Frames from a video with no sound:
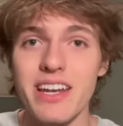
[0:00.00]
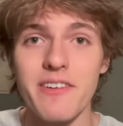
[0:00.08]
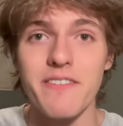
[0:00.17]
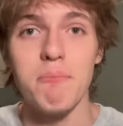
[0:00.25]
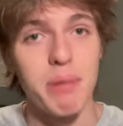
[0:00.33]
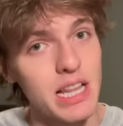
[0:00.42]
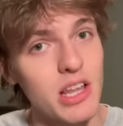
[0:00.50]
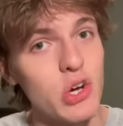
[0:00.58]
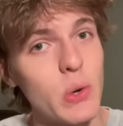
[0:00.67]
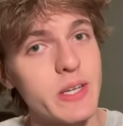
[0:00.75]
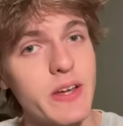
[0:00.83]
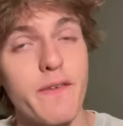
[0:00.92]
of Bella
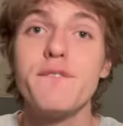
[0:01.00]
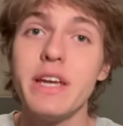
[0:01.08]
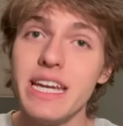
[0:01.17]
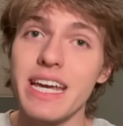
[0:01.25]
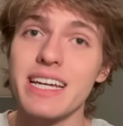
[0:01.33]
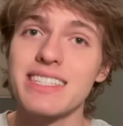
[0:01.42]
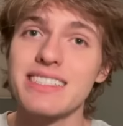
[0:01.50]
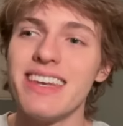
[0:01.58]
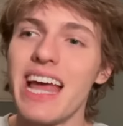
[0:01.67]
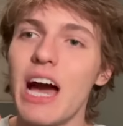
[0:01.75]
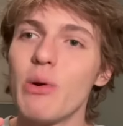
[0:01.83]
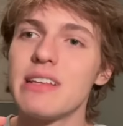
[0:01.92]
going to Phoenix,
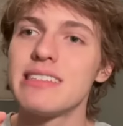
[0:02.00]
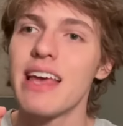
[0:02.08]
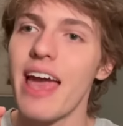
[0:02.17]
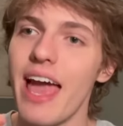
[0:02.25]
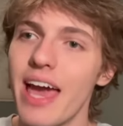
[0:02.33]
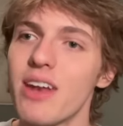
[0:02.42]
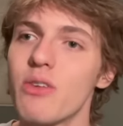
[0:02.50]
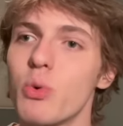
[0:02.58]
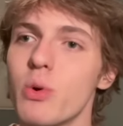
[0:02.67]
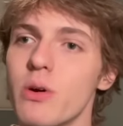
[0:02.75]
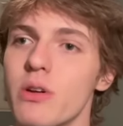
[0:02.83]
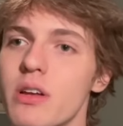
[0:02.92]
now it's
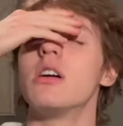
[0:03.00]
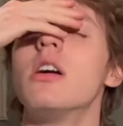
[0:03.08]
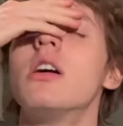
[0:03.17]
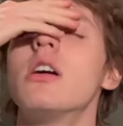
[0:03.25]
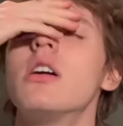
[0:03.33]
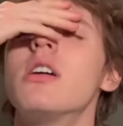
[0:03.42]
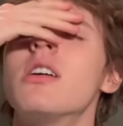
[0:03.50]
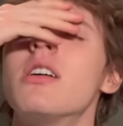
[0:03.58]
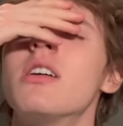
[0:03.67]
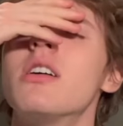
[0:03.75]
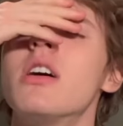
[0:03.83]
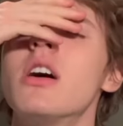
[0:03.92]
Edward
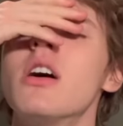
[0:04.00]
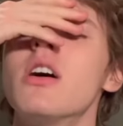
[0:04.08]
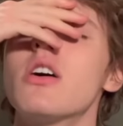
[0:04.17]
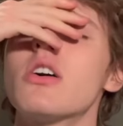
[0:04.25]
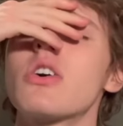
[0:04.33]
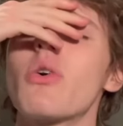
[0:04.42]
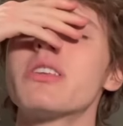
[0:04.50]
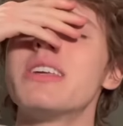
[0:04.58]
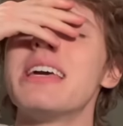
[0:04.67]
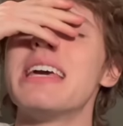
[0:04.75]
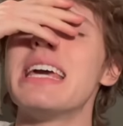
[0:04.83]
going to